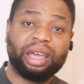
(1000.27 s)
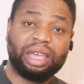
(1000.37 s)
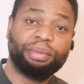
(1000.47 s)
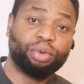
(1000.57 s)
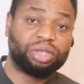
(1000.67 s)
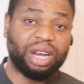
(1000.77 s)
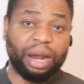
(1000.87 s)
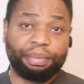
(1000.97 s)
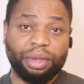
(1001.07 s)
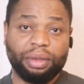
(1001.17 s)

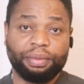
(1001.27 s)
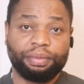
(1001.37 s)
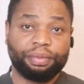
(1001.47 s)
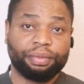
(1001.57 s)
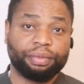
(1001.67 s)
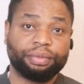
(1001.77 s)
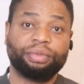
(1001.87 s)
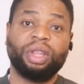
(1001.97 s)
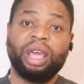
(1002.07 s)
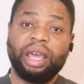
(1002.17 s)
chemotherapy.
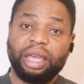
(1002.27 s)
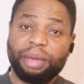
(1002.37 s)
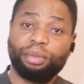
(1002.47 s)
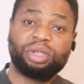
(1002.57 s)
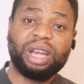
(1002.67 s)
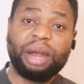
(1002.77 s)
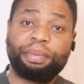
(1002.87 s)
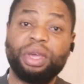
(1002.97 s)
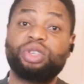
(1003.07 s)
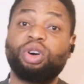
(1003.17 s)

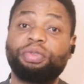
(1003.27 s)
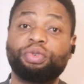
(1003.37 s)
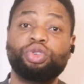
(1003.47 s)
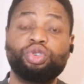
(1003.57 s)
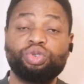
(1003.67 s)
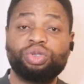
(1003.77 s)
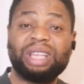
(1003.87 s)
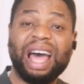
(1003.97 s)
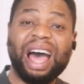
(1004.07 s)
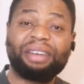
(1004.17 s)
Chemotherapy is often
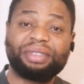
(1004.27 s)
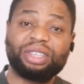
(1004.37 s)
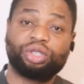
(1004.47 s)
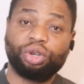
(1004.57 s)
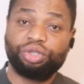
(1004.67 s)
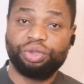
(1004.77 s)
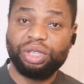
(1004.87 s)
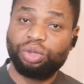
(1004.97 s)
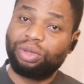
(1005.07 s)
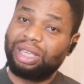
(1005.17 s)
used after
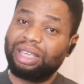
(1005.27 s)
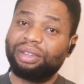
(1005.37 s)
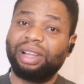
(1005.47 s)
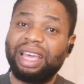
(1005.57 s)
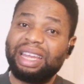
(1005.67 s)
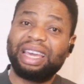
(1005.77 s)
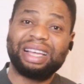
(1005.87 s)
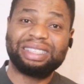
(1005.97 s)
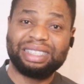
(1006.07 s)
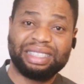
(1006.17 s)
surgery to kill any
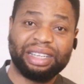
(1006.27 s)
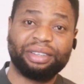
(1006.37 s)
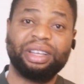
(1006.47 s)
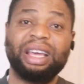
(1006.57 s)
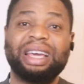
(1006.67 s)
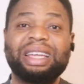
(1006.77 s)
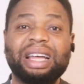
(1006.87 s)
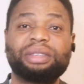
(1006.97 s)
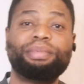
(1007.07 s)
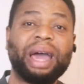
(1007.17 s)
cancer cell
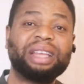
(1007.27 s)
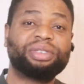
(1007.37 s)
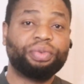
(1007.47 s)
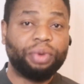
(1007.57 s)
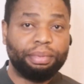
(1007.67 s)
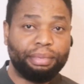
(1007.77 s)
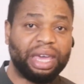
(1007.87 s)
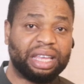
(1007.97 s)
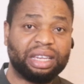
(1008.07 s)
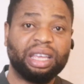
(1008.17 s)
that might
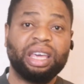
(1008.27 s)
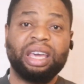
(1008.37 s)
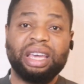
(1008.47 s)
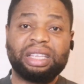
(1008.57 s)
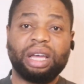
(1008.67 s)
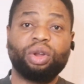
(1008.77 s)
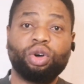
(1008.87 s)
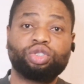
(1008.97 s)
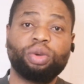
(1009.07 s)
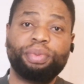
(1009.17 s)
remain. It can
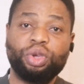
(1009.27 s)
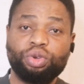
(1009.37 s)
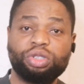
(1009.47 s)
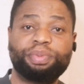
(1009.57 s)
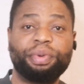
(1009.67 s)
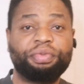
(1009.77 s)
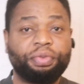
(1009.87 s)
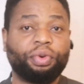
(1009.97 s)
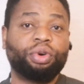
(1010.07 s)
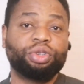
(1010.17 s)
also be used
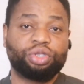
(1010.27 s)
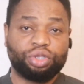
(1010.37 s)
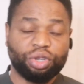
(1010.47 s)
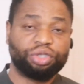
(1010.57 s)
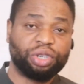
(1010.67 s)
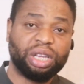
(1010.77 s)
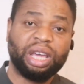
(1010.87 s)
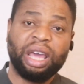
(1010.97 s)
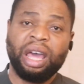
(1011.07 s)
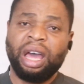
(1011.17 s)
before surgery.
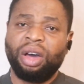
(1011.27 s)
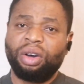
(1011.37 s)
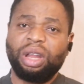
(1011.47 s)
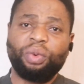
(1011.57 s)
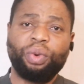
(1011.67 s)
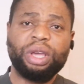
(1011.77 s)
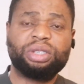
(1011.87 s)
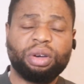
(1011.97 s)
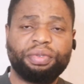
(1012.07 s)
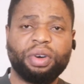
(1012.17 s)
Other
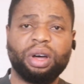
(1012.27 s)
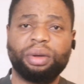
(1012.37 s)
ways of